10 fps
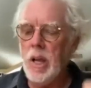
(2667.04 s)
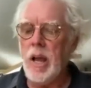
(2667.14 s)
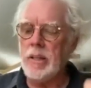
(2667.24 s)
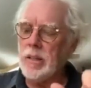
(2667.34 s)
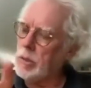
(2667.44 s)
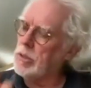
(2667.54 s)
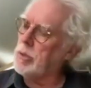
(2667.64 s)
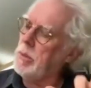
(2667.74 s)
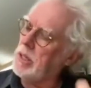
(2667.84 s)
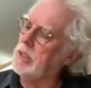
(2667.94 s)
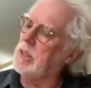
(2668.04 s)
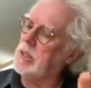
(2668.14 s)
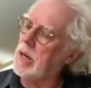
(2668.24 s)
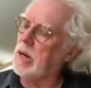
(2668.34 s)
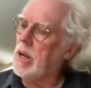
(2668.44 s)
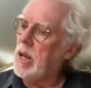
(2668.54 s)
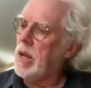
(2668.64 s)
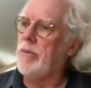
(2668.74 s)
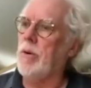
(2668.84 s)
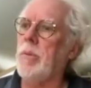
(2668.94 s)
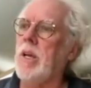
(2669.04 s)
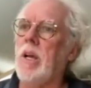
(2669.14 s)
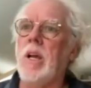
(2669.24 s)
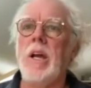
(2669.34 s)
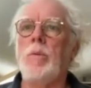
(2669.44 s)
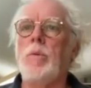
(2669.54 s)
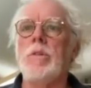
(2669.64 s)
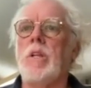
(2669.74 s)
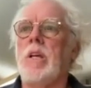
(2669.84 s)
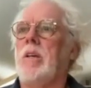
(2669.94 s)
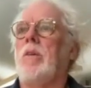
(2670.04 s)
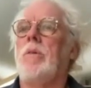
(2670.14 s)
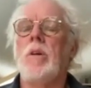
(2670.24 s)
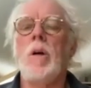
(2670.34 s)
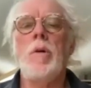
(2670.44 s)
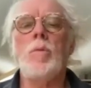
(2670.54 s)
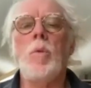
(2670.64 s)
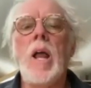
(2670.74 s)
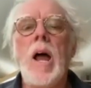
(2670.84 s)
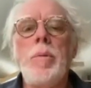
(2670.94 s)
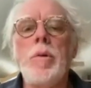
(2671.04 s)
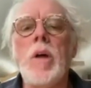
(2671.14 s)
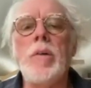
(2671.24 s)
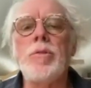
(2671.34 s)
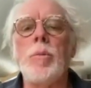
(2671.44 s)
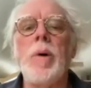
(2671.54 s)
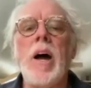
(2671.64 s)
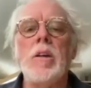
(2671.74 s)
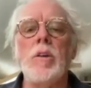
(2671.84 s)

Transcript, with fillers: and there was a melody there. For me, it was like, come on, what happened after Bach?